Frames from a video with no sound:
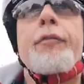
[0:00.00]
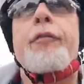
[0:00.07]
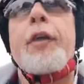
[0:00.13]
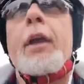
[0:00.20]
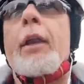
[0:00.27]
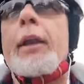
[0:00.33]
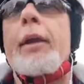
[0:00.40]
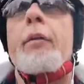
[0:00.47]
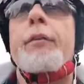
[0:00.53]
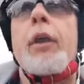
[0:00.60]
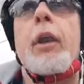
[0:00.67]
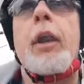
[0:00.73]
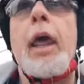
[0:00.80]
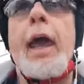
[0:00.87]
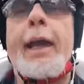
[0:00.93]
feeling of the
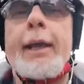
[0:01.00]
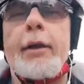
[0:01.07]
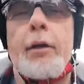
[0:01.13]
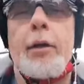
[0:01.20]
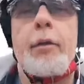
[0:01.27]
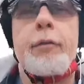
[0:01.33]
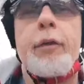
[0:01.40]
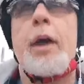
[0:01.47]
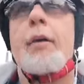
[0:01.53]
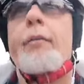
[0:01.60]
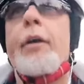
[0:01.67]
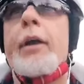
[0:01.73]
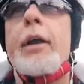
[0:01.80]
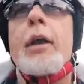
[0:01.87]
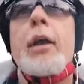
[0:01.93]
lack of love.
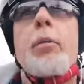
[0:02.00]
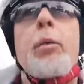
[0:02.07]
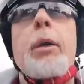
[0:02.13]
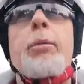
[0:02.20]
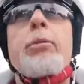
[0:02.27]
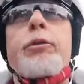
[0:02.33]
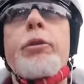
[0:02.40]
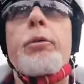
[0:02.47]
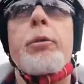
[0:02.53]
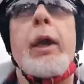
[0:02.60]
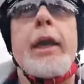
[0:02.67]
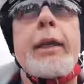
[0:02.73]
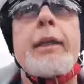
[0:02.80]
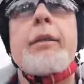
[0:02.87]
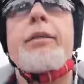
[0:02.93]
We will do
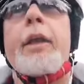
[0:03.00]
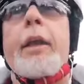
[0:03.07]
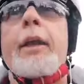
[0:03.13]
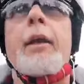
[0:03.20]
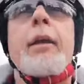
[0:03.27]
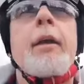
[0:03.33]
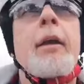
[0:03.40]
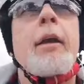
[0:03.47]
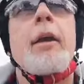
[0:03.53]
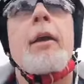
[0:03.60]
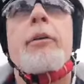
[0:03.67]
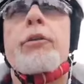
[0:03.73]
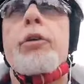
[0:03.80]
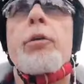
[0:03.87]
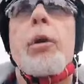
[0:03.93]
anything
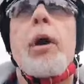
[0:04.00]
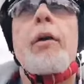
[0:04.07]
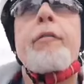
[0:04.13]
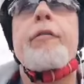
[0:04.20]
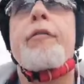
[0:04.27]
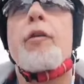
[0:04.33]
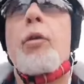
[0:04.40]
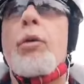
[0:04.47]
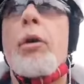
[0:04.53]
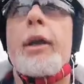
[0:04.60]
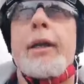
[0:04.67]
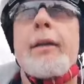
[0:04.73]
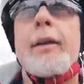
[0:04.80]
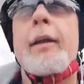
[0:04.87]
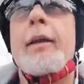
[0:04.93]
to
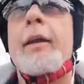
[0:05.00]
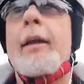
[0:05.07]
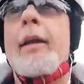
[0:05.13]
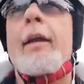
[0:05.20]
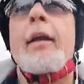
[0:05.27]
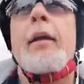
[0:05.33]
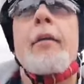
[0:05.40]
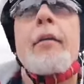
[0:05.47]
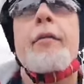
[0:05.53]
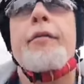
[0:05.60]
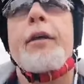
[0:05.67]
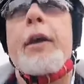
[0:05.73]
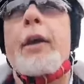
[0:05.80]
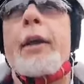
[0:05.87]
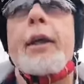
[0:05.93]
avoid
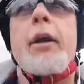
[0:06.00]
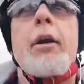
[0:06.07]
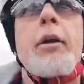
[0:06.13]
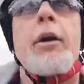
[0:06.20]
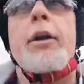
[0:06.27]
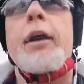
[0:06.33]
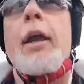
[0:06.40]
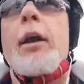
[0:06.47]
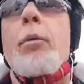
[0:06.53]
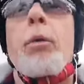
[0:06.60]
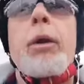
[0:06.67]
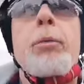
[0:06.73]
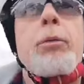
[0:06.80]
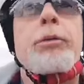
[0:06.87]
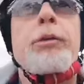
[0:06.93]
feeling hurt.
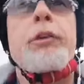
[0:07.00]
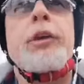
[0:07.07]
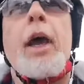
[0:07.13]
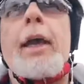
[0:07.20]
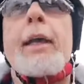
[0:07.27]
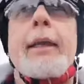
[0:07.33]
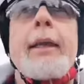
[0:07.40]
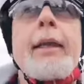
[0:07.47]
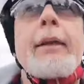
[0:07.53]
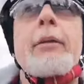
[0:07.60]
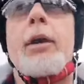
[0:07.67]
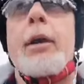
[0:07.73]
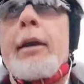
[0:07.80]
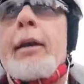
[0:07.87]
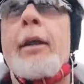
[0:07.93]
We will stay
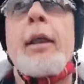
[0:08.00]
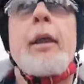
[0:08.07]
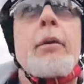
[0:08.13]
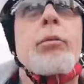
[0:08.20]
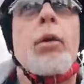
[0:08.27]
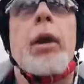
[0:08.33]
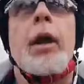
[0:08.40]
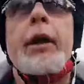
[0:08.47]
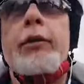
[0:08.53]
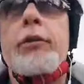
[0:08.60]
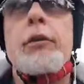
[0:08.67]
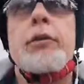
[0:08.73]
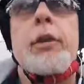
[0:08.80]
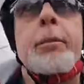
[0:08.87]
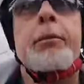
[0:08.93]
in
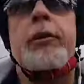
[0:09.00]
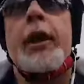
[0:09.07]
relationships